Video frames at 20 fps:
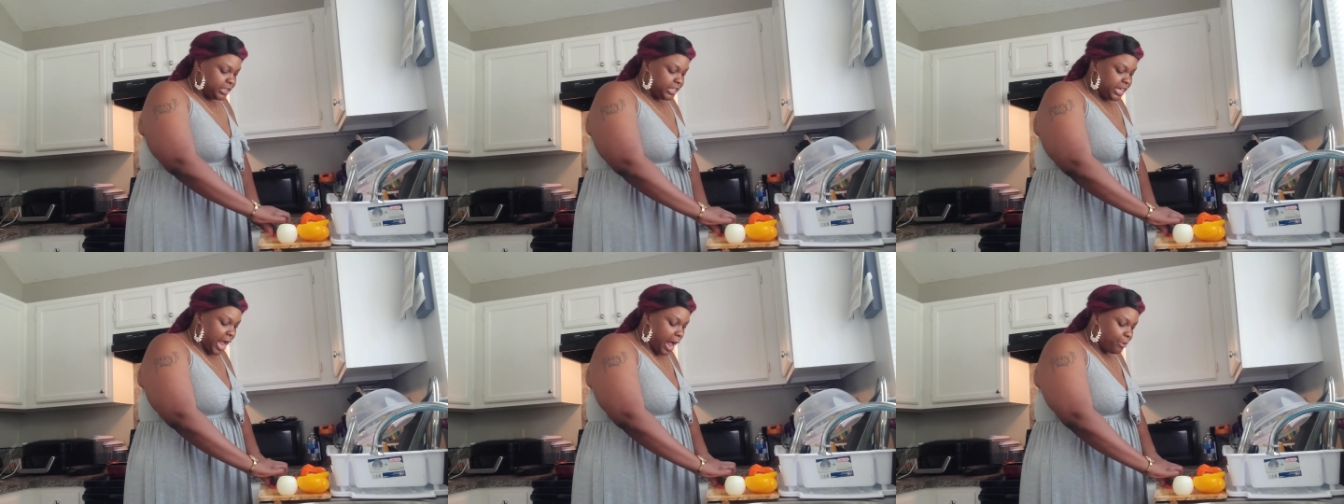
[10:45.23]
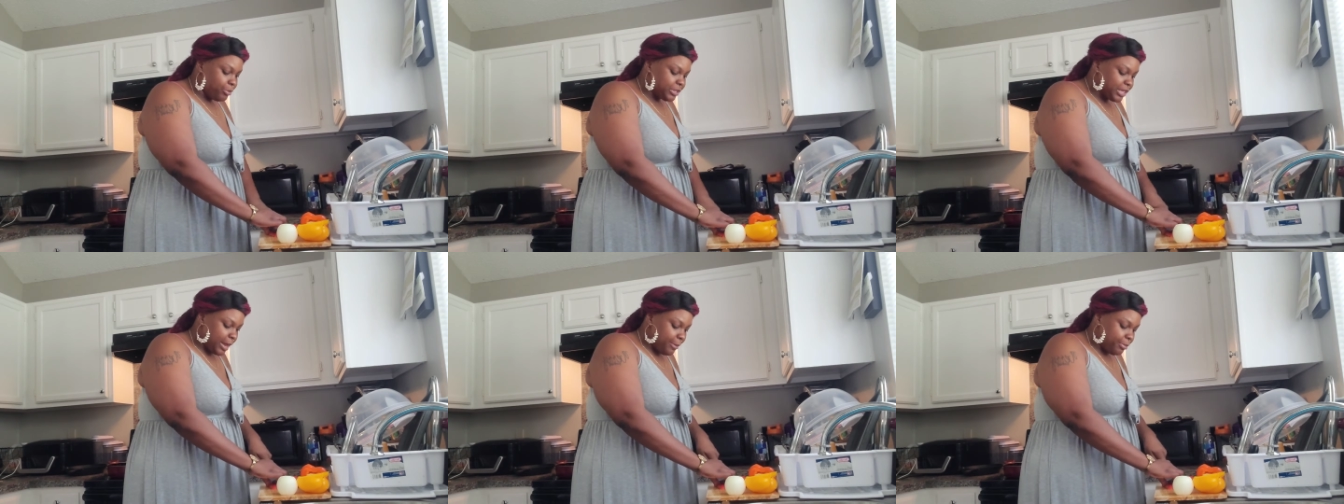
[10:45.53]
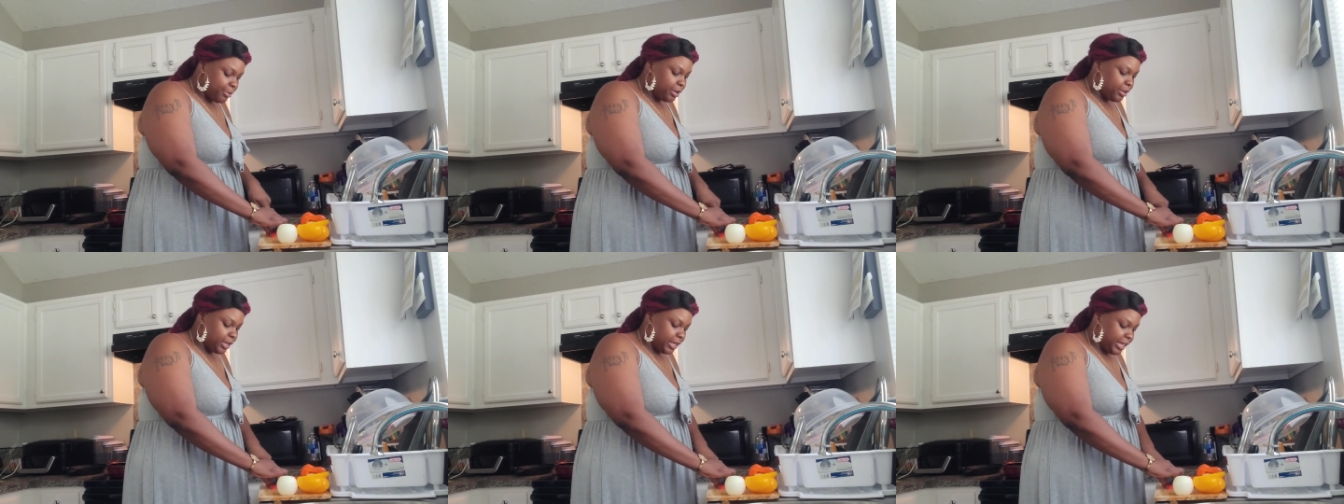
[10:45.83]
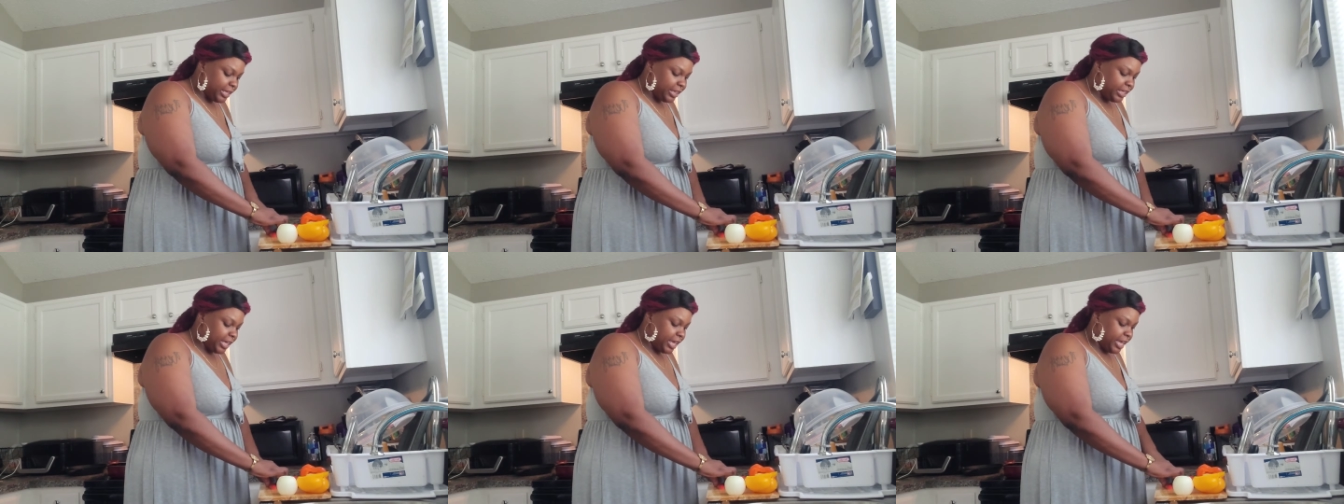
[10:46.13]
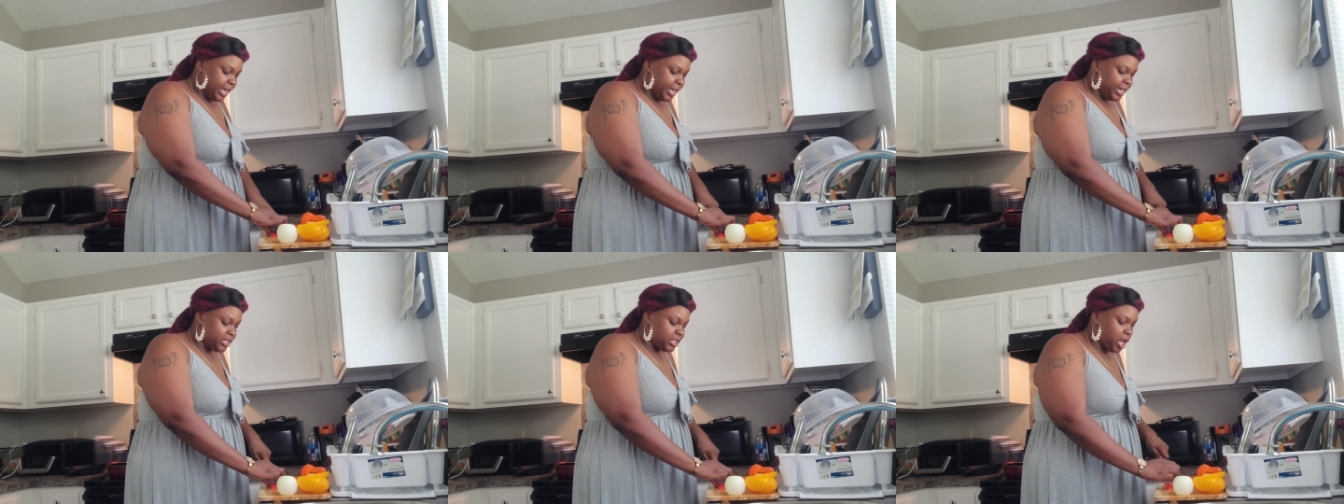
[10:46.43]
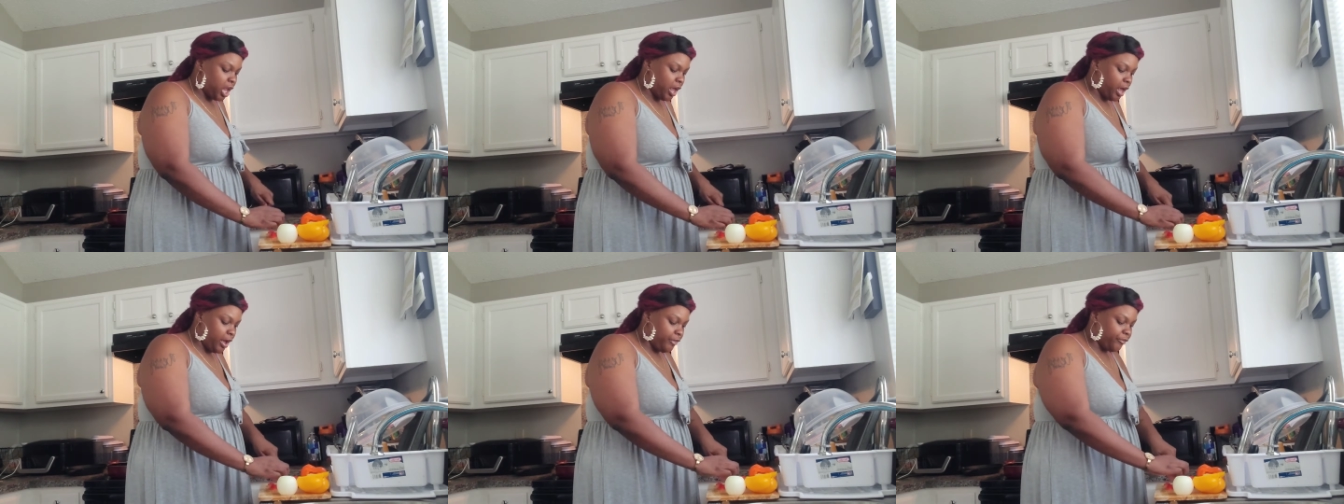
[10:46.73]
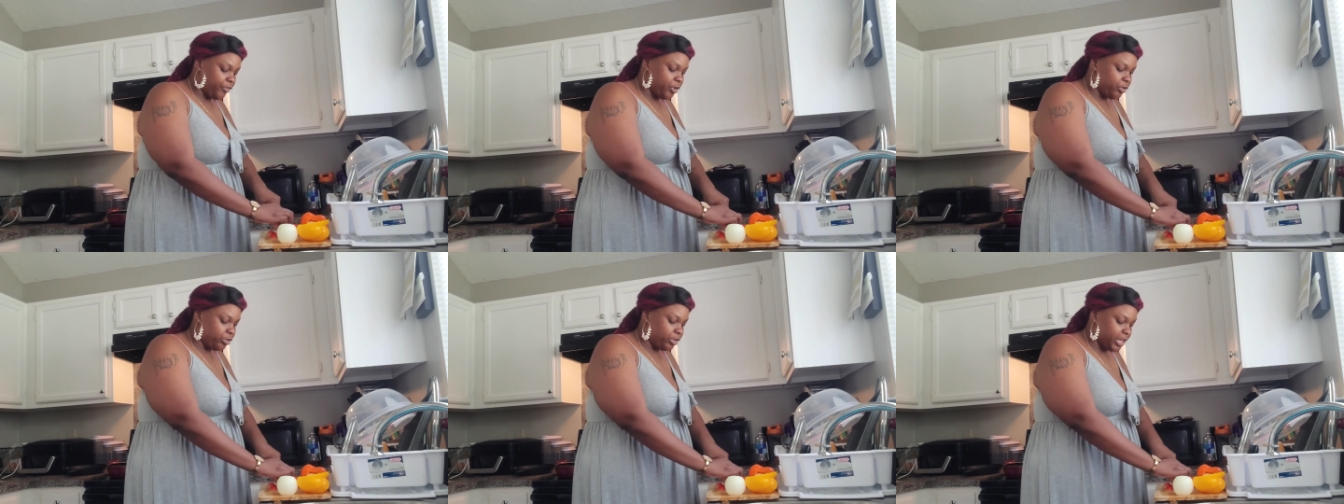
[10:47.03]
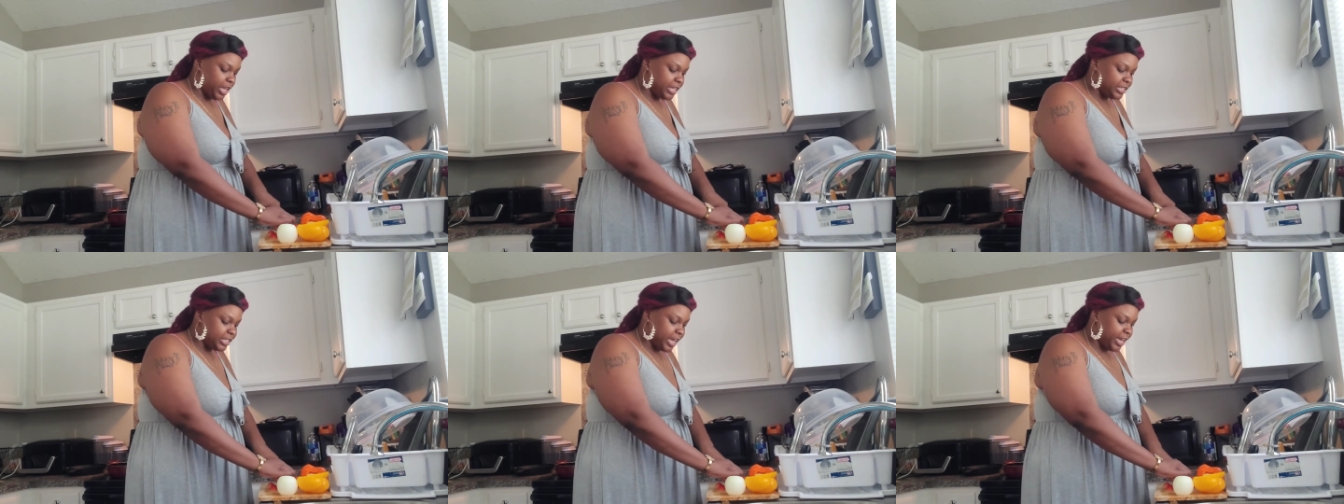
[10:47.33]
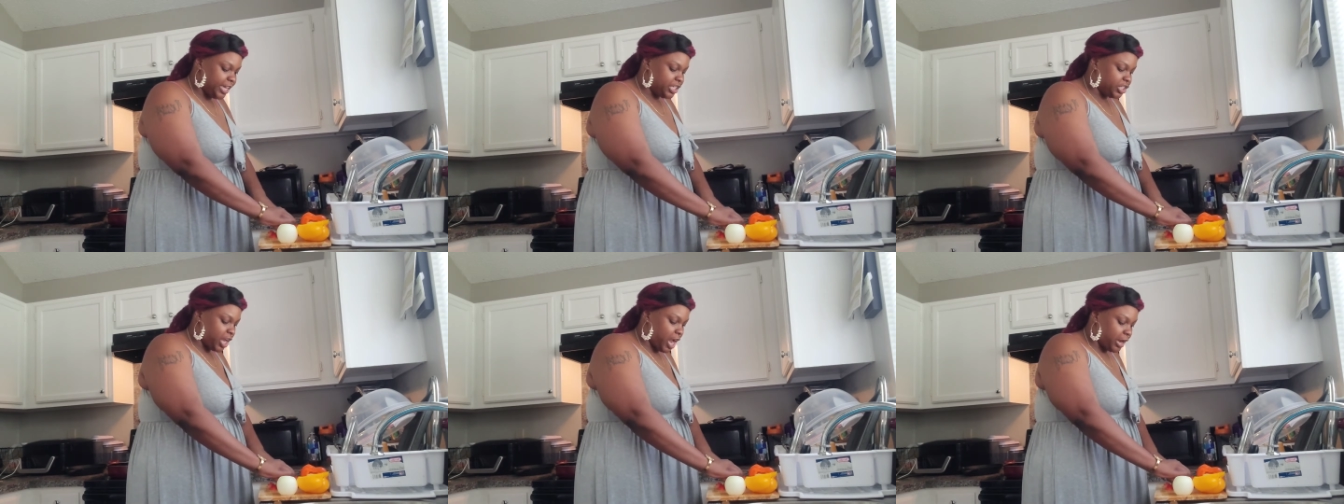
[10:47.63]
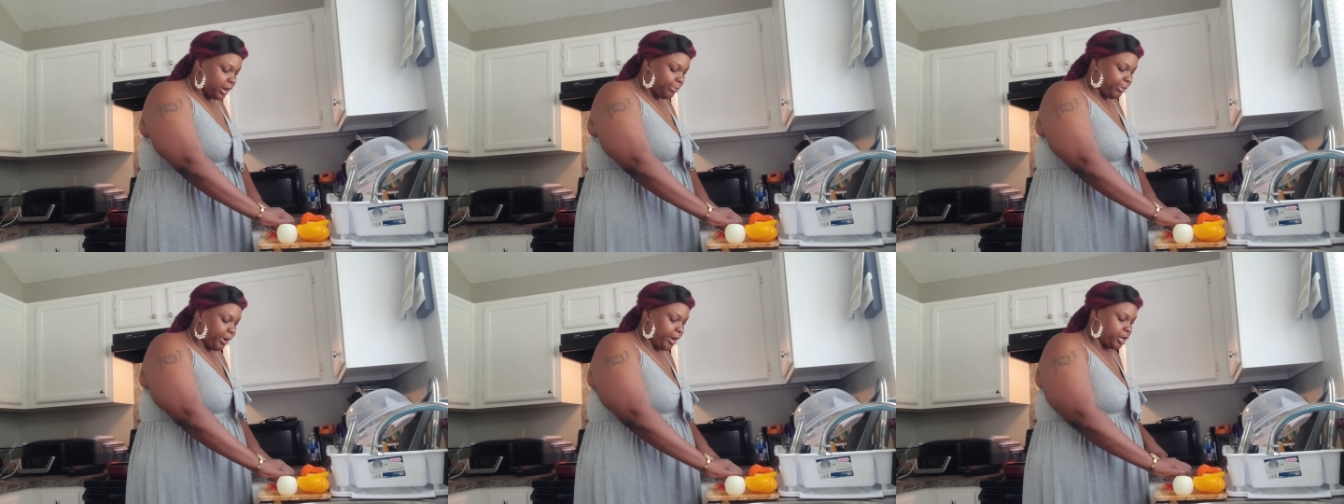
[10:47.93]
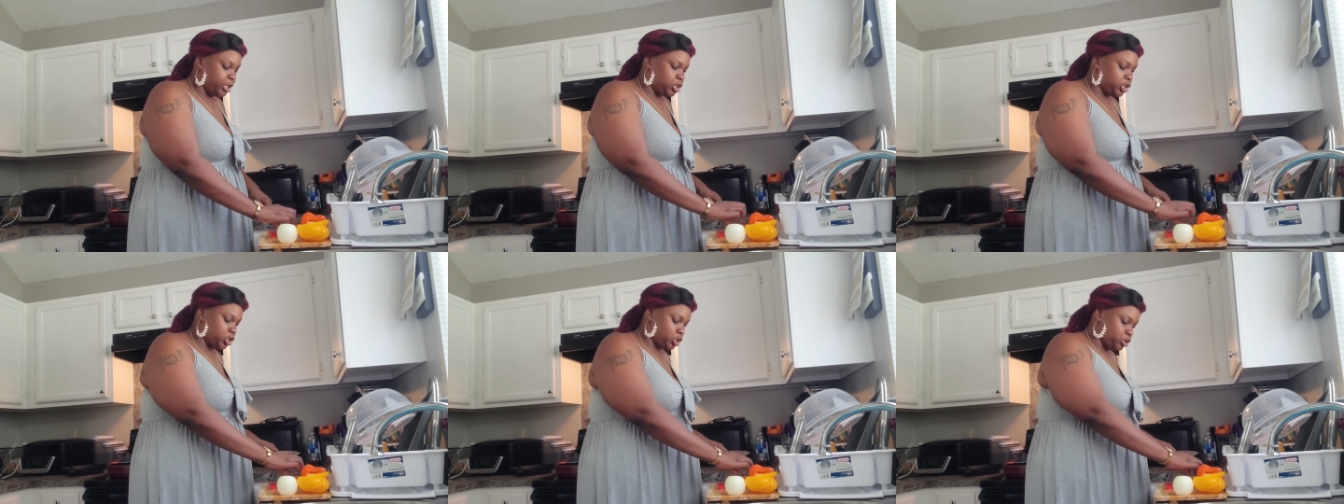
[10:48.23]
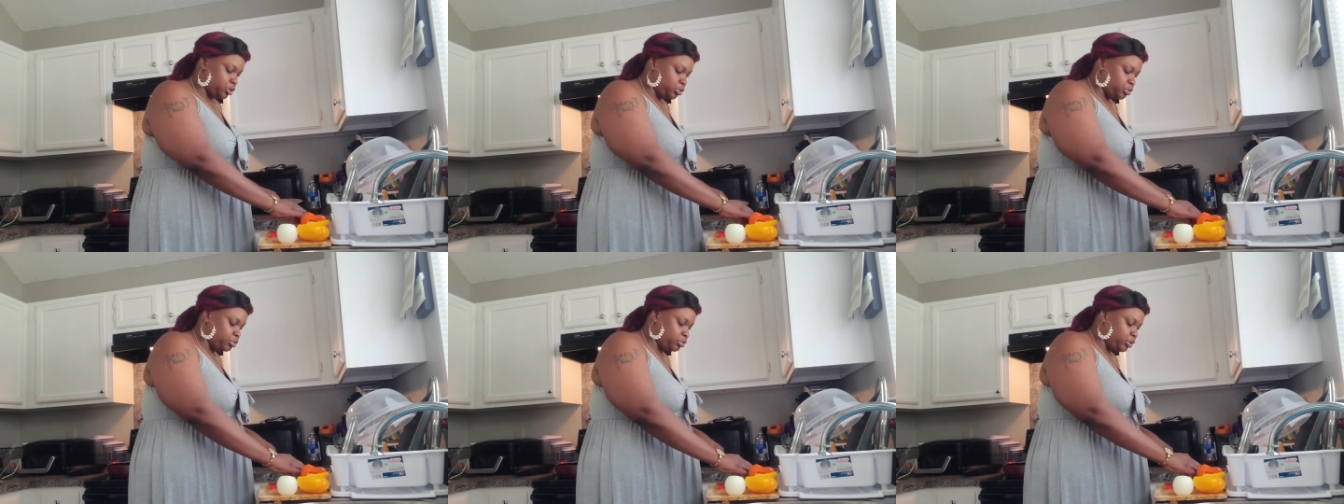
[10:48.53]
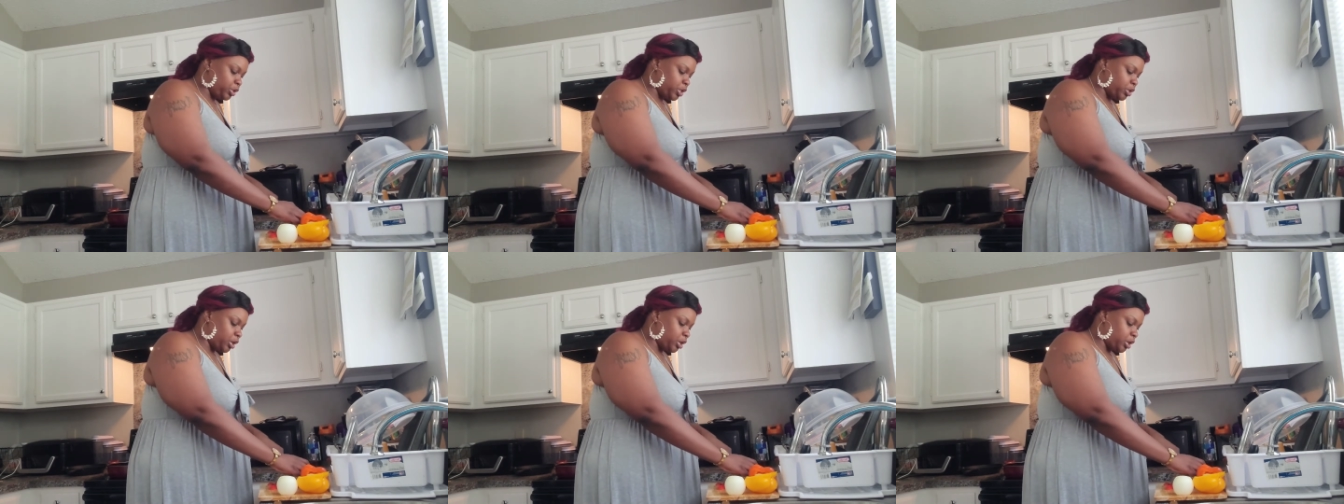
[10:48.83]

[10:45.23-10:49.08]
I was able to give the kids a few things. They each got a pair of shoes.